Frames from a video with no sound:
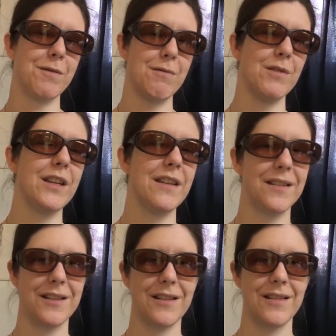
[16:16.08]

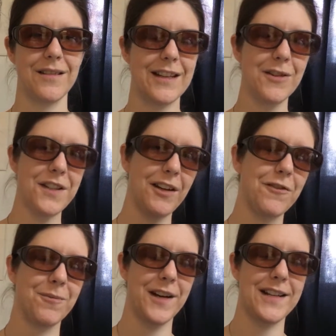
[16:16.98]
re-released. It goes
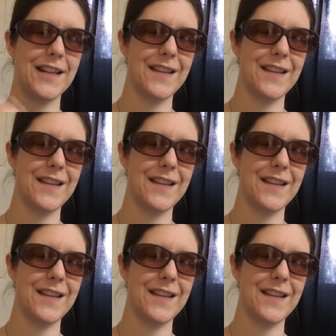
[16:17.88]
out of print